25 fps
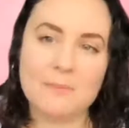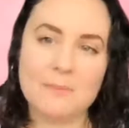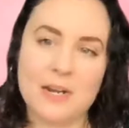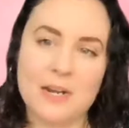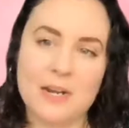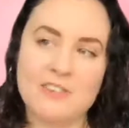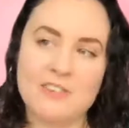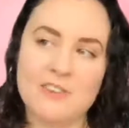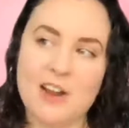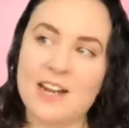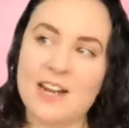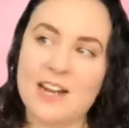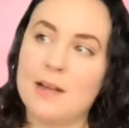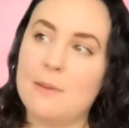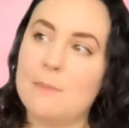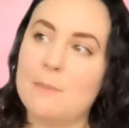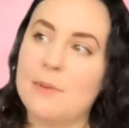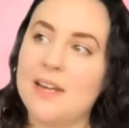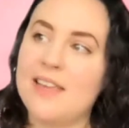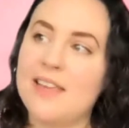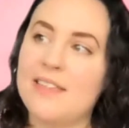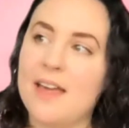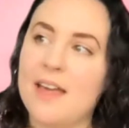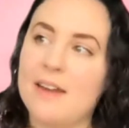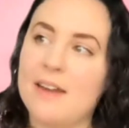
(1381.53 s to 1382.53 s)
plug my drag
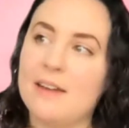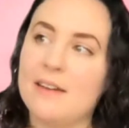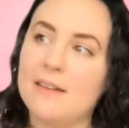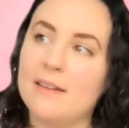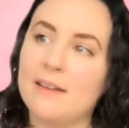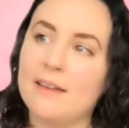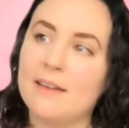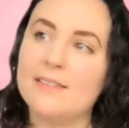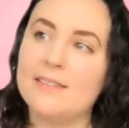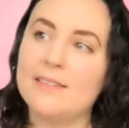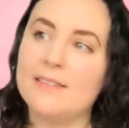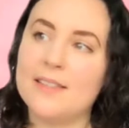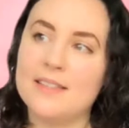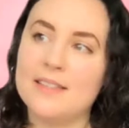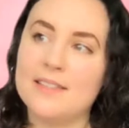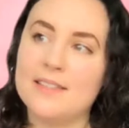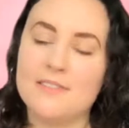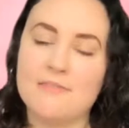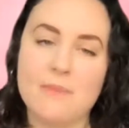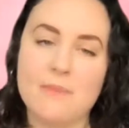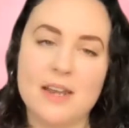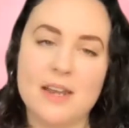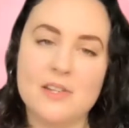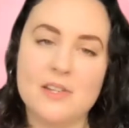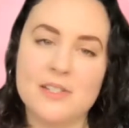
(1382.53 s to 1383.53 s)
company then,
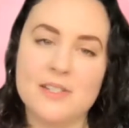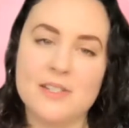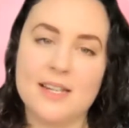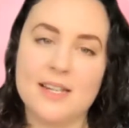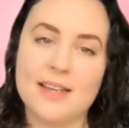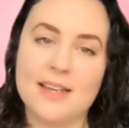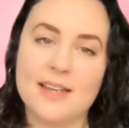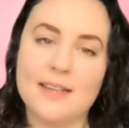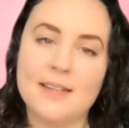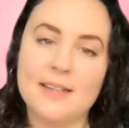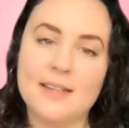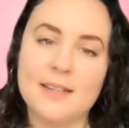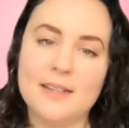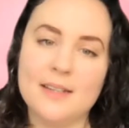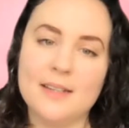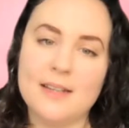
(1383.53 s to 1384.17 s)
since you've mentioned it.